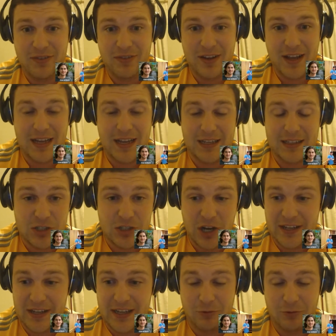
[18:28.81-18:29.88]
and
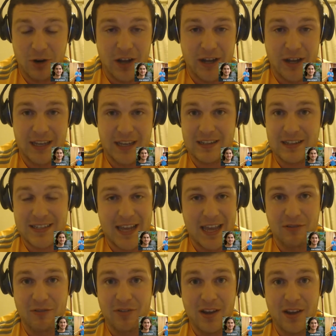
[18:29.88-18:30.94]
Johnny and Ryan and
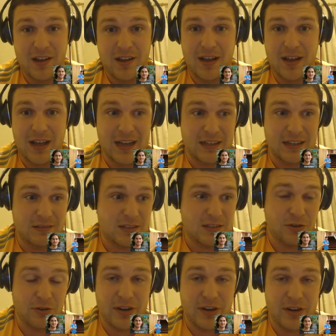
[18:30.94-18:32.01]
Dave and
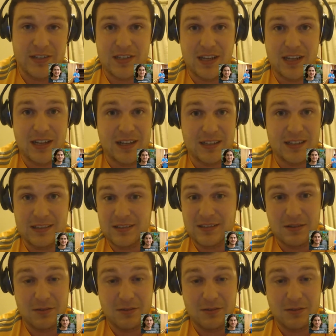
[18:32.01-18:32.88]
Chris and